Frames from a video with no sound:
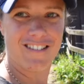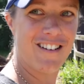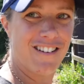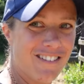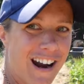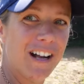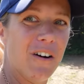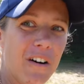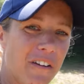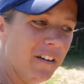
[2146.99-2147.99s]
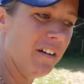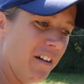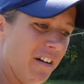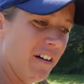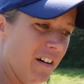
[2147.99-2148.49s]
crack on.
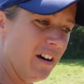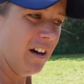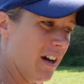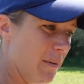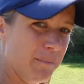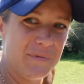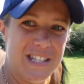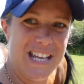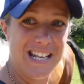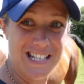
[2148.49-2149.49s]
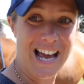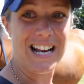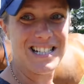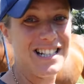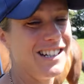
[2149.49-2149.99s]
Did
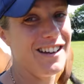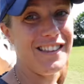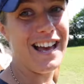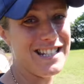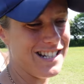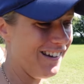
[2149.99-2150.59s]
actually, no, that is a